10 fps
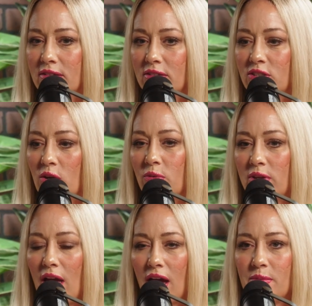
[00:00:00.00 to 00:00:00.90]
So
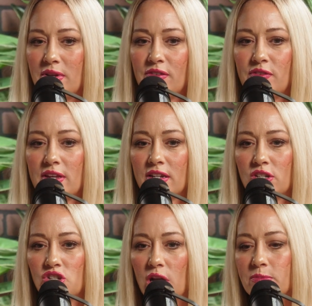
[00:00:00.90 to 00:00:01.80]
yeah. I mean, if you
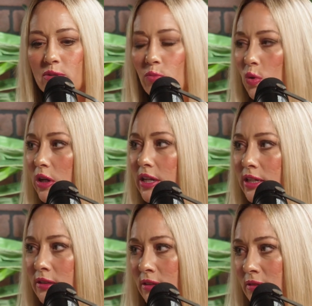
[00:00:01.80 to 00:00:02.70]
can chop some wood
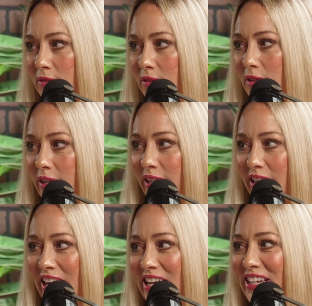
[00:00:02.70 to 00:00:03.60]
and
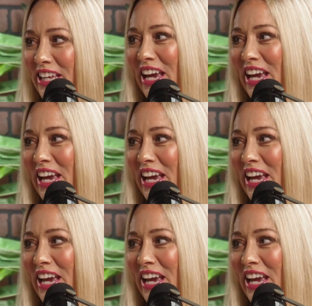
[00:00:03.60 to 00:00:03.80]
kick